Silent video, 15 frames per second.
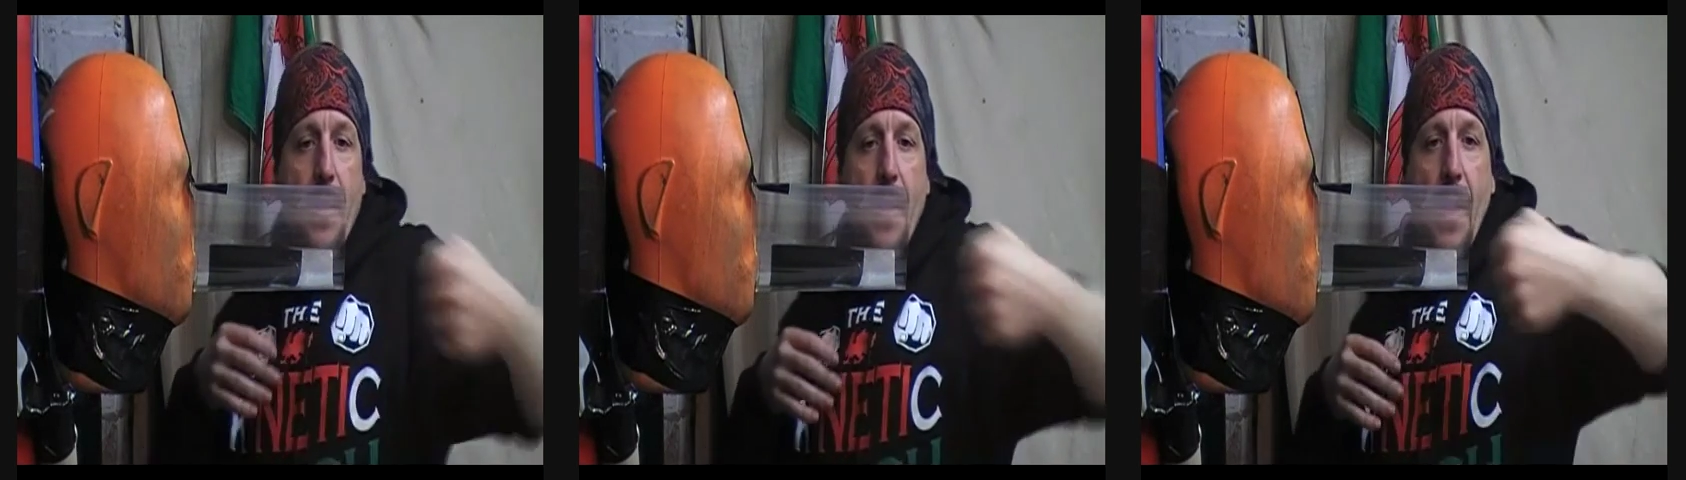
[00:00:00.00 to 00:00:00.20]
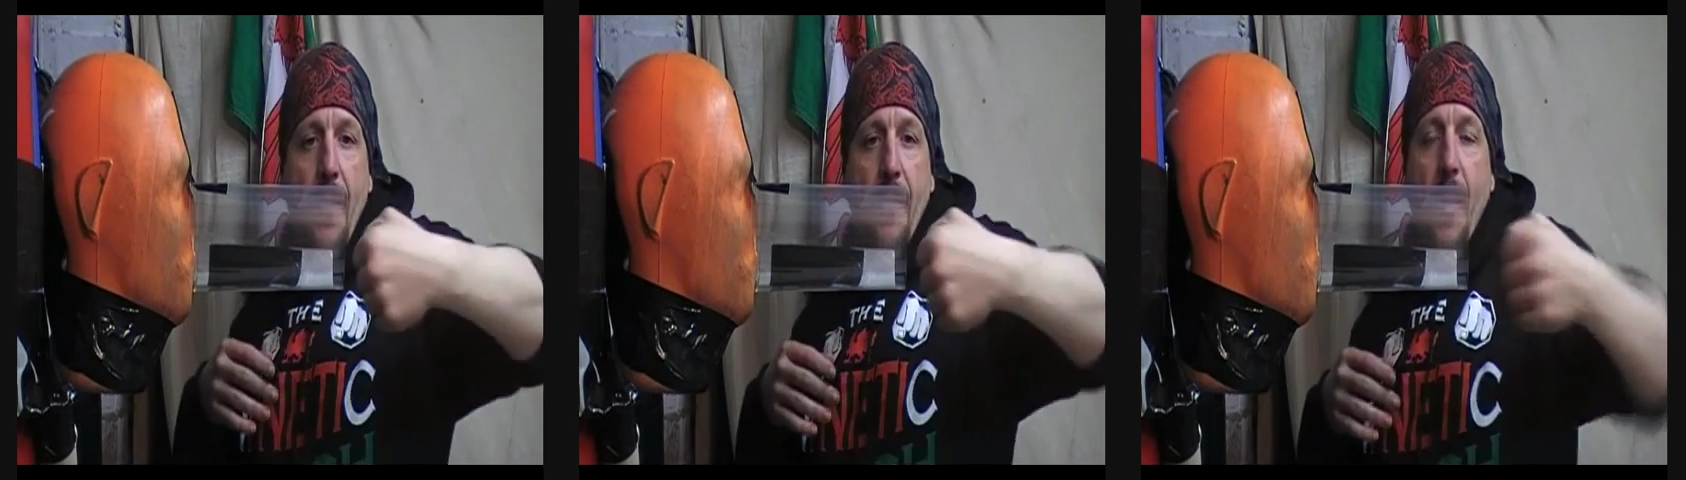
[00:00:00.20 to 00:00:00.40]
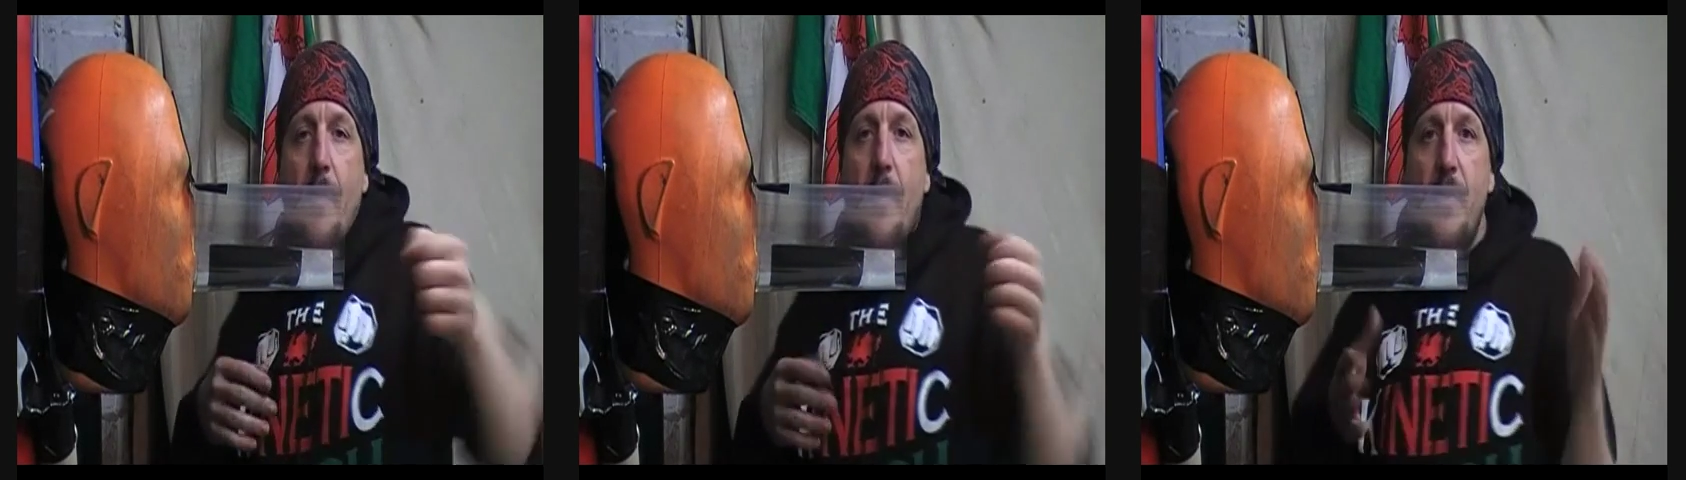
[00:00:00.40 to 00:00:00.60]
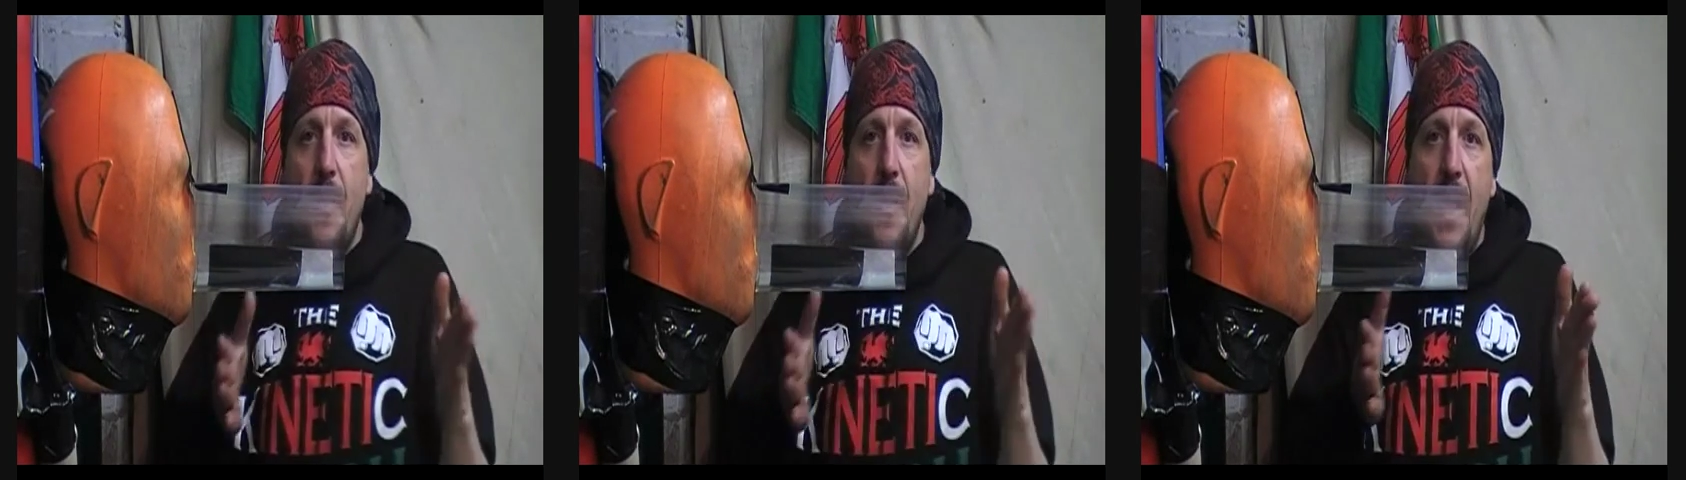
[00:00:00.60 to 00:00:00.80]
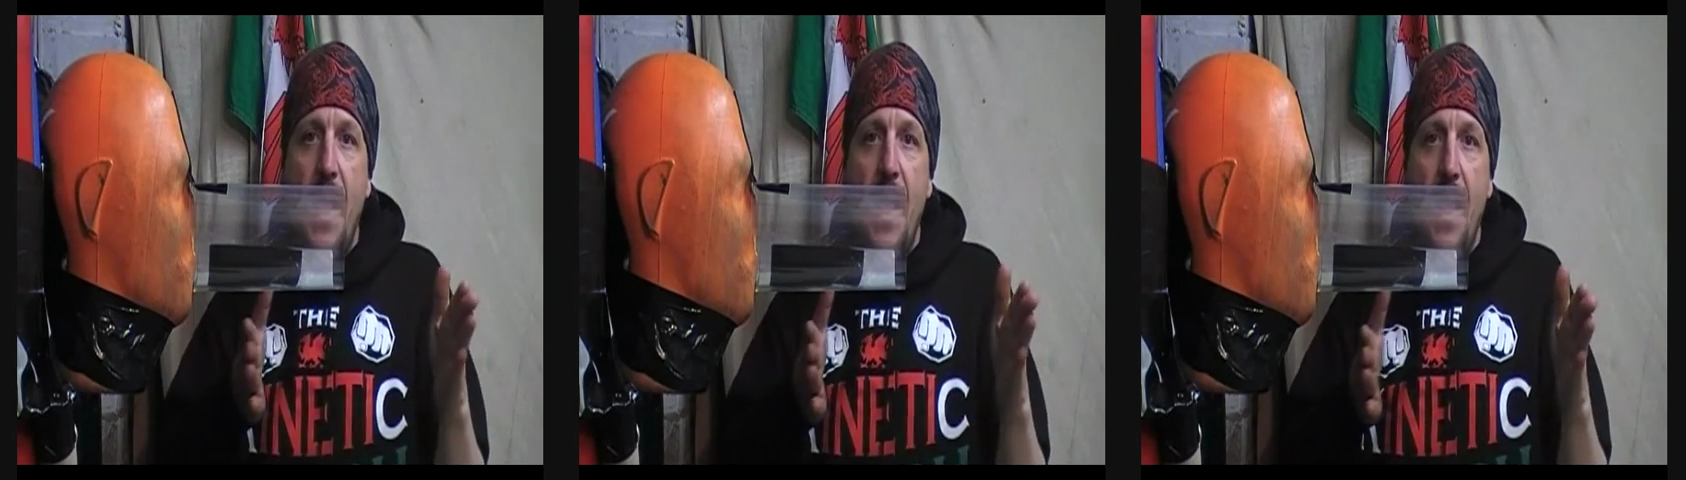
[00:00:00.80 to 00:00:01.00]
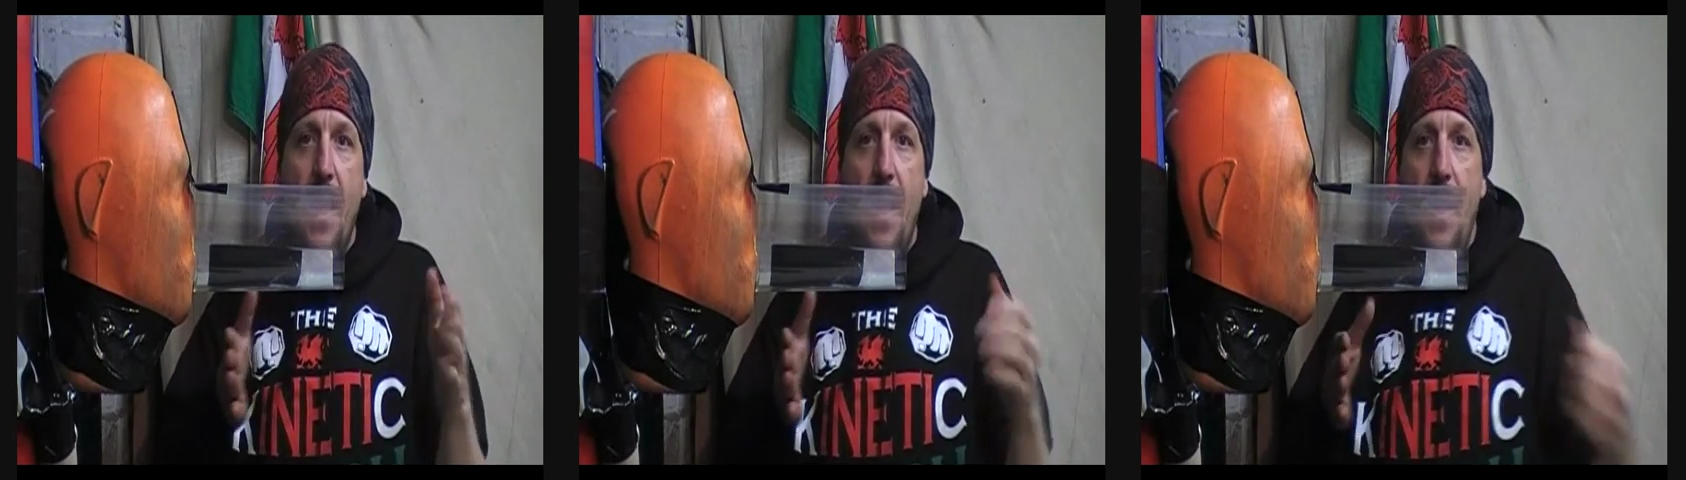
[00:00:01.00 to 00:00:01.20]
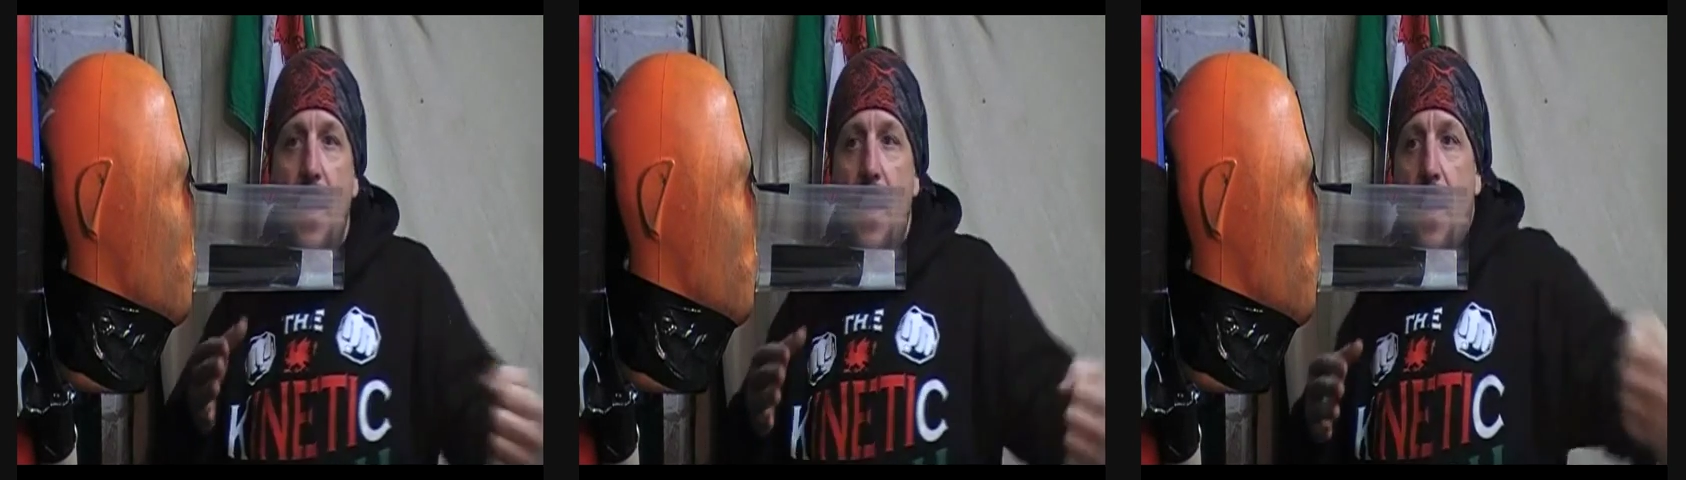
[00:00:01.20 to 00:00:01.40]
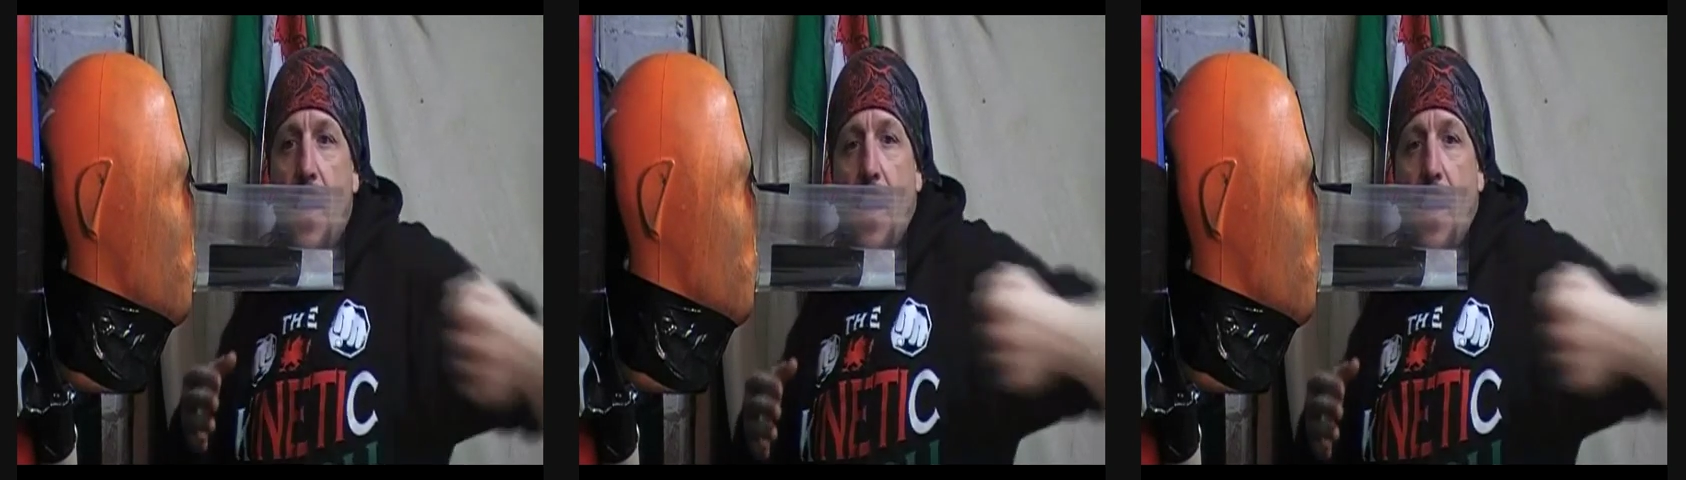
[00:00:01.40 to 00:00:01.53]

then if I'm stood here,